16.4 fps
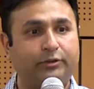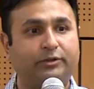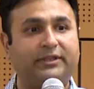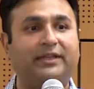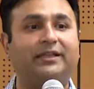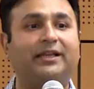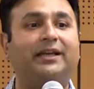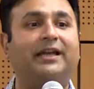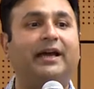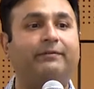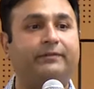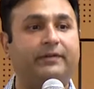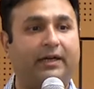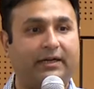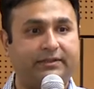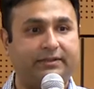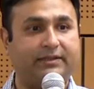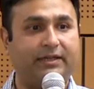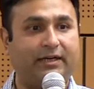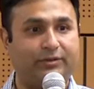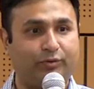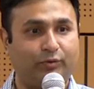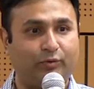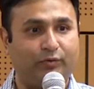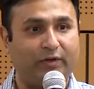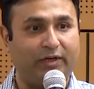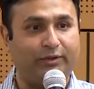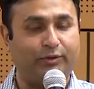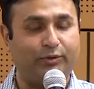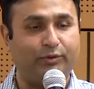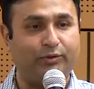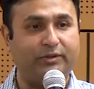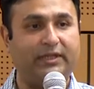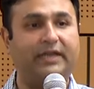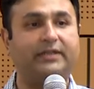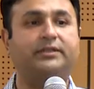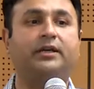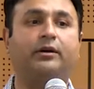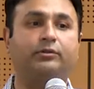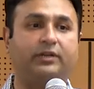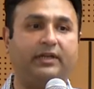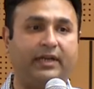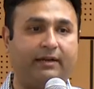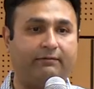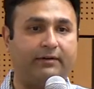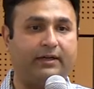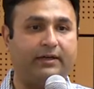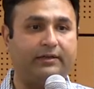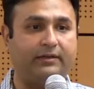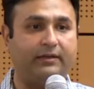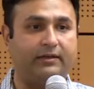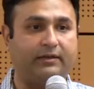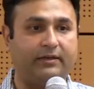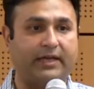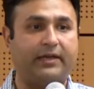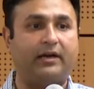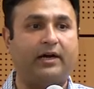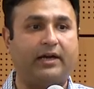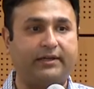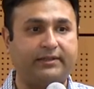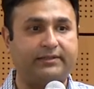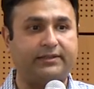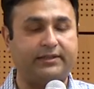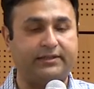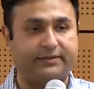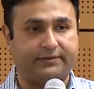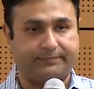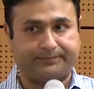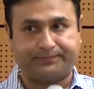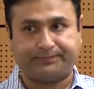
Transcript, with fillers: So then the left heart starts to fail too. That's how they have lung, like heart disease.